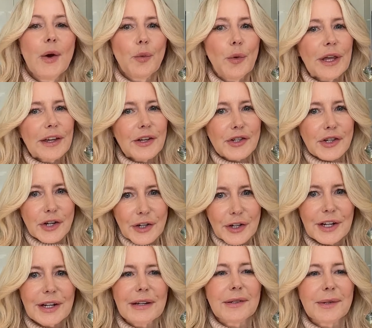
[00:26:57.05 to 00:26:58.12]
we can turn
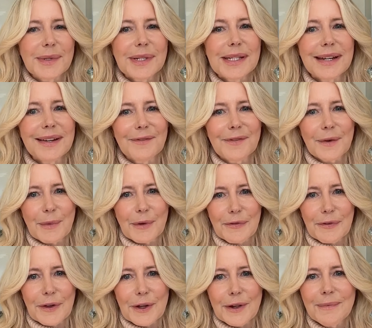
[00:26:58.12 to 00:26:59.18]
it into a scene from a
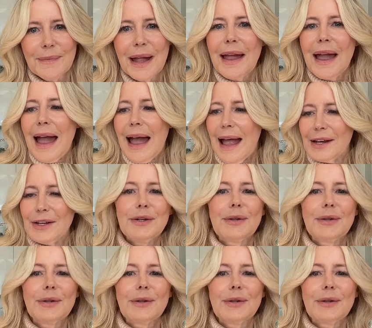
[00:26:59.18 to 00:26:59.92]
film and